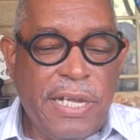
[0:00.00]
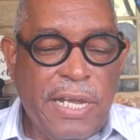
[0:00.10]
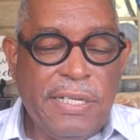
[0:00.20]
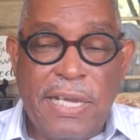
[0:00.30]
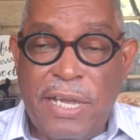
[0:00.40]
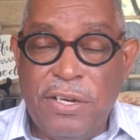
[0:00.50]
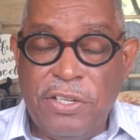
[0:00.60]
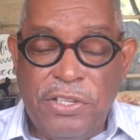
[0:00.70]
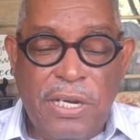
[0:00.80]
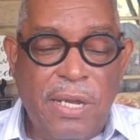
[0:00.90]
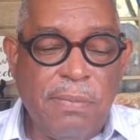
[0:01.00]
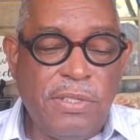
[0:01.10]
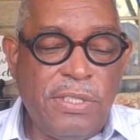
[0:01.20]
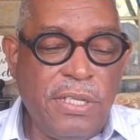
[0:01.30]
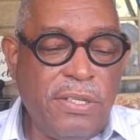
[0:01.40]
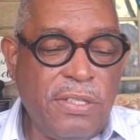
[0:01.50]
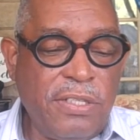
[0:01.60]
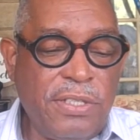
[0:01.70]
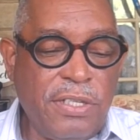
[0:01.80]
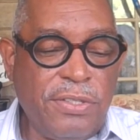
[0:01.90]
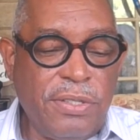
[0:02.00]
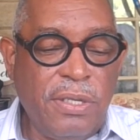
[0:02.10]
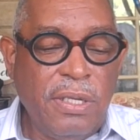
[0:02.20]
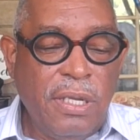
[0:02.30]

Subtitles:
hand down a unanimous decision